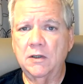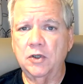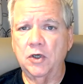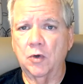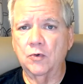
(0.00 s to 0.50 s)

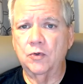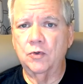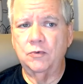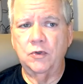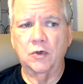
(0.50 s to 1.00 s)

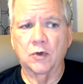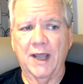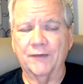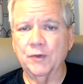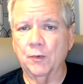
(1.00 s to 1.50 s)
don't
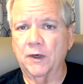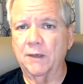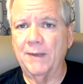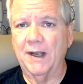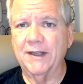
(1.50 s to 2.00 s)
have to
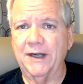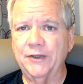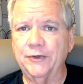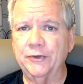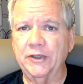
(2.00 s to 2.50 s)
worry about
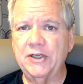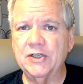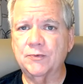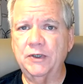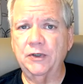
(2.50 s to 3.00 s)
getting your
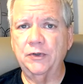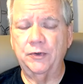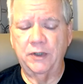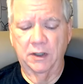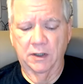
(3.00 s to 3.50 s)
lease
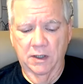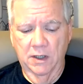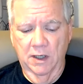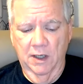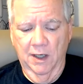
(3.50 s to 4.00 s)
renewed
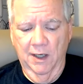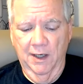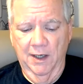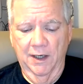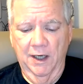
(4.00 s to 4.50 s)

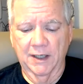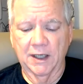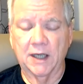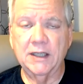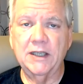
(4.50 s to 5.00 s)

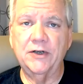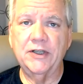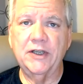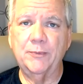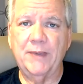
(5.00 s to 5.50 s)
on a
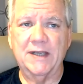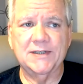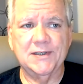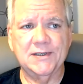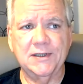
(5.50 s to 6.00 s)
year-to-year
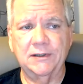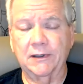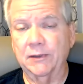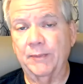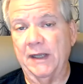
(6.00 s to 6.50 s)
basis, and
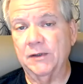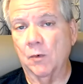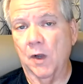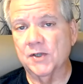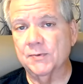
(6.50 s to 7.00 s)
you can paint the
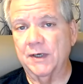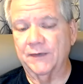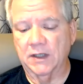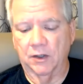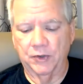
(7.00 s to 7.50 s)
walls
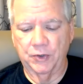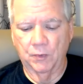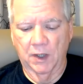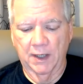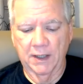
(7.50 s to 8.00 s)
whatever color you
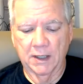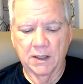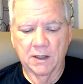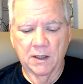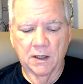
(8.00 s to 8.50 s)
want.
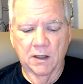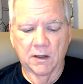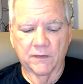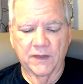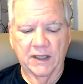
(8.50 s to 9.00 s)

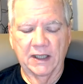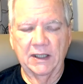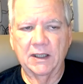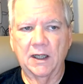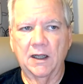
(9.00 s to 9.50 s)
The